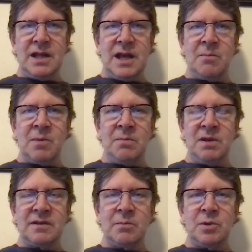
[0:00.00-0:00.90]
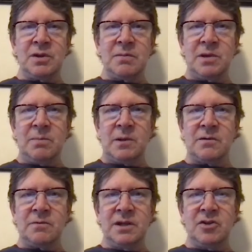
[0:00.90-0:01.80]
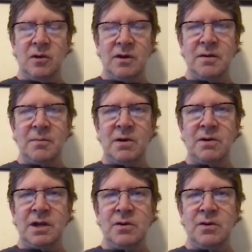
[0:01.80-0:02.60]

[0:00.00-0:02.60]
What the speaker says: and that might be something that people aren't really talking about.